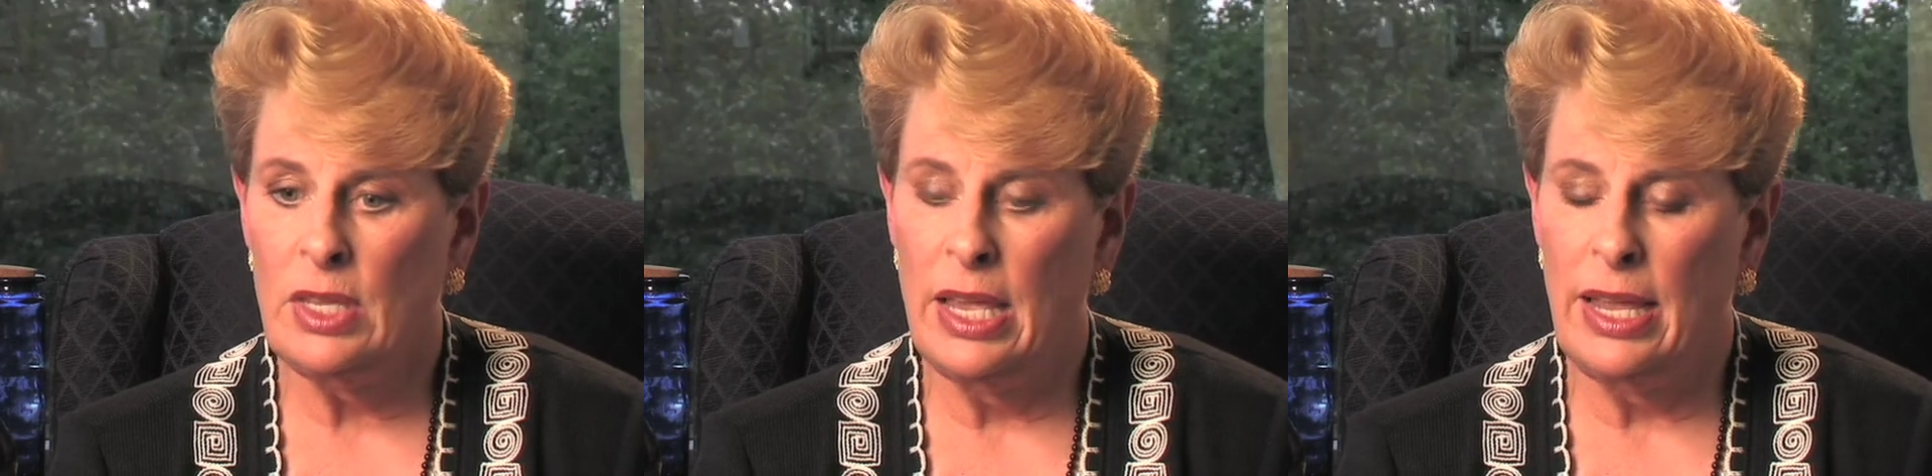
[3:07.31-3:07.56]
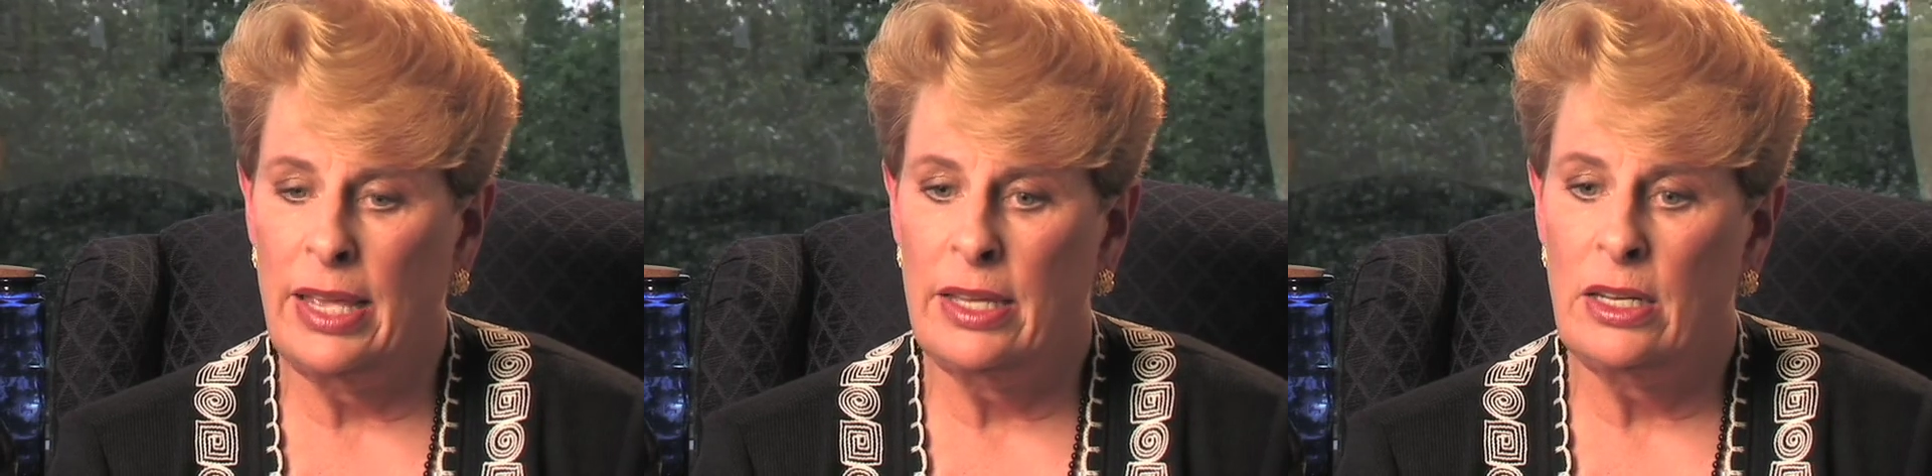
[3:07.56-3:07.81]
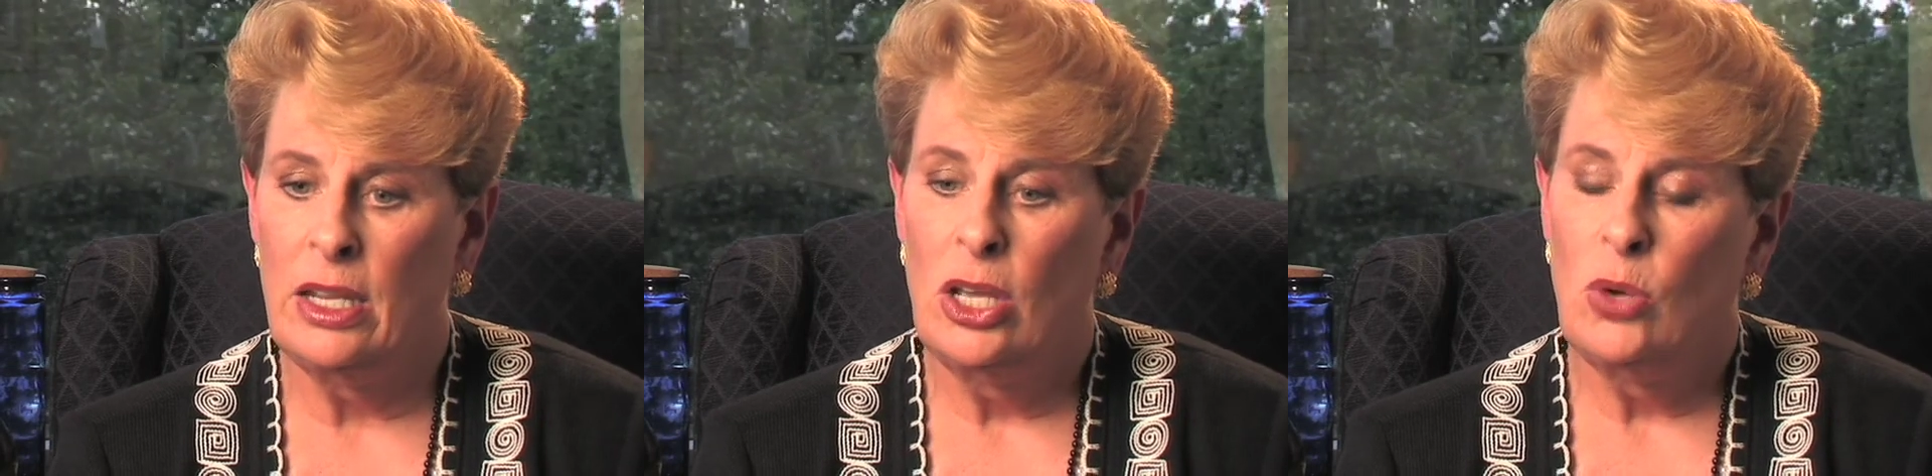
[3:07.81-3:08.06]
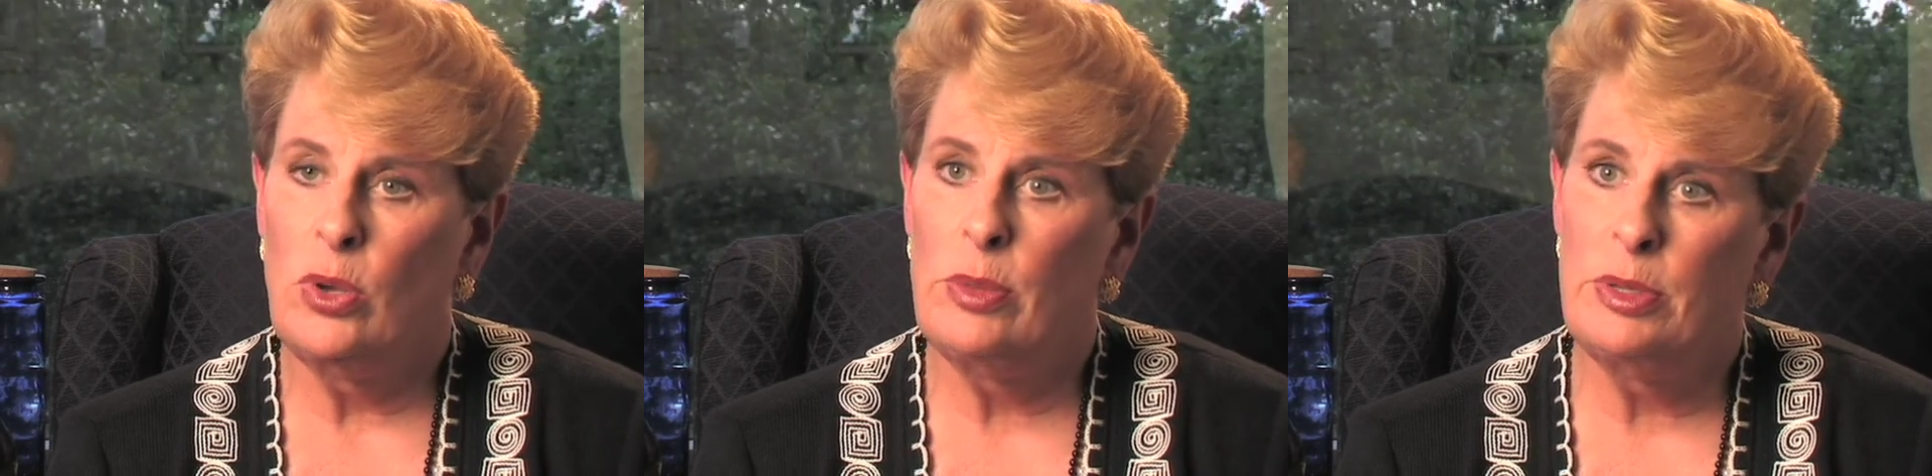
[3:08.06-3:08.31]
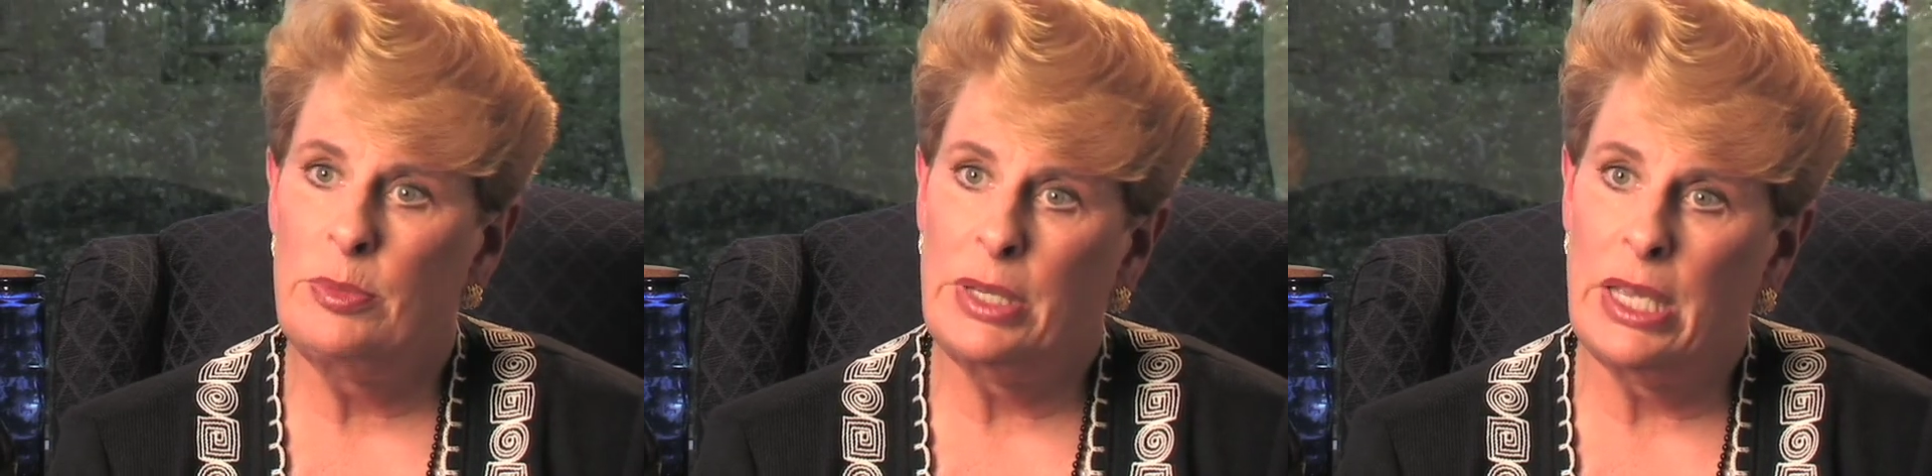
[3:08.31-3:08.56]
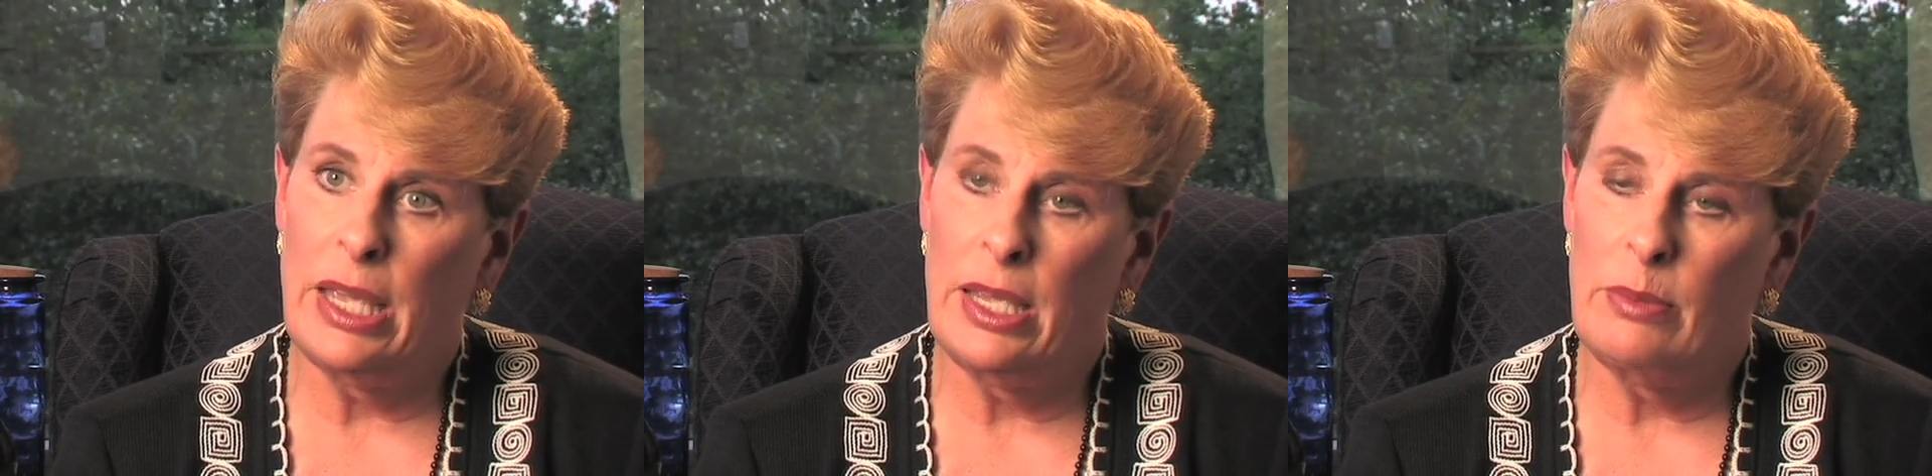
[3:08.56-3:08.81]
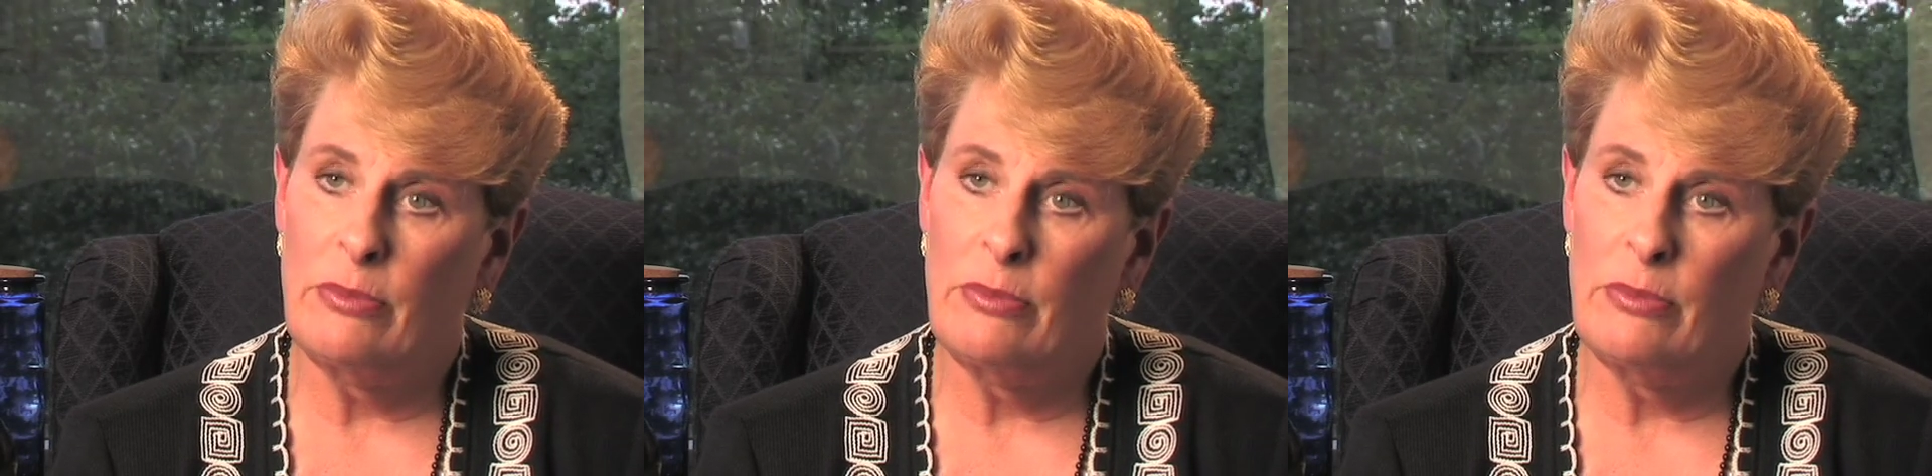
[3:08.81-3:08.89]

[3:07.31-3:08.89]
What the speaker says: And women became